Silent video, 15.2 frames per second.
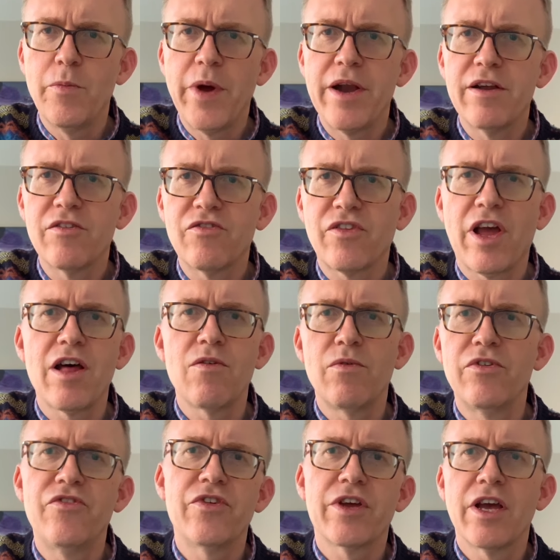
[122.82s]
Berry style
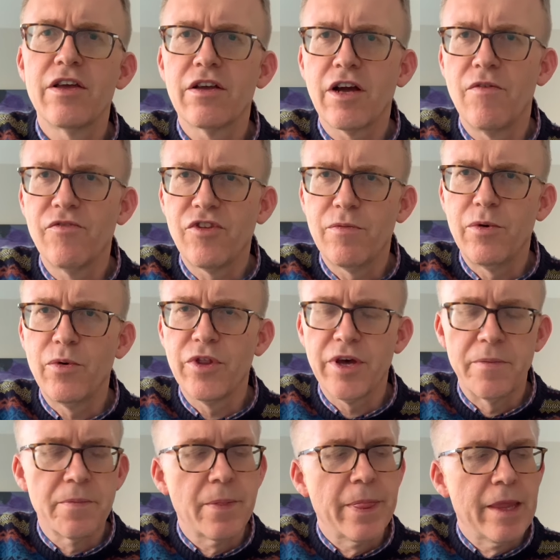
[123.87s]
once you get comfortable with it.
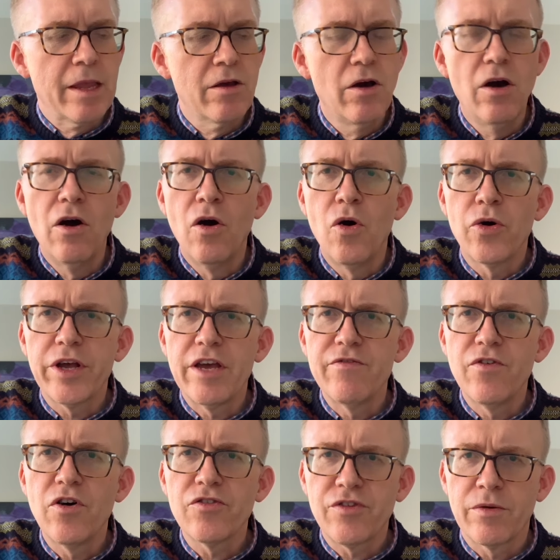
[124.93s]
Okay
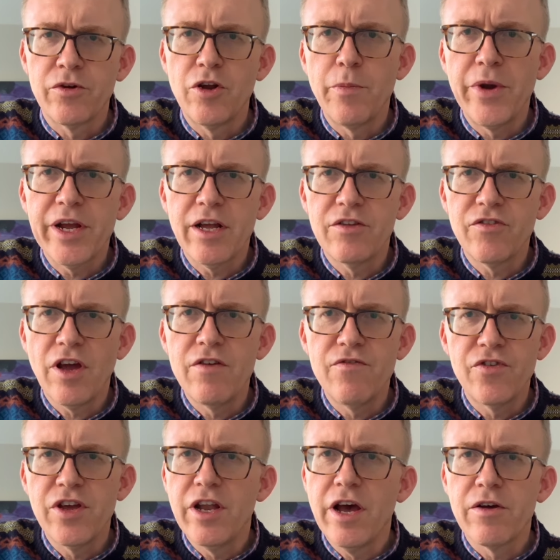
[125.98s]
folks, I'm going to break it down for
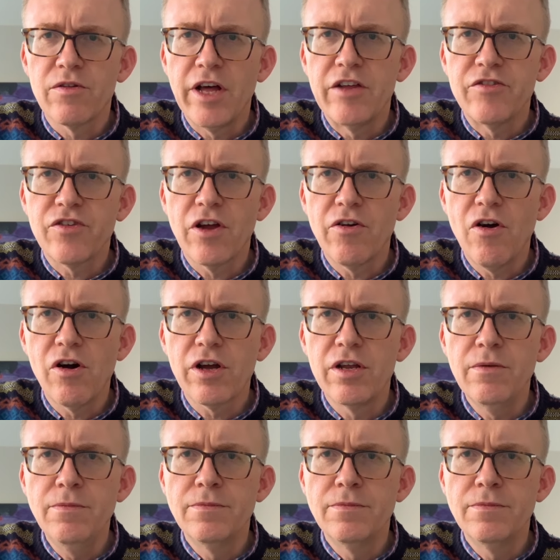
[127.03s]
you now. Let's get rocking.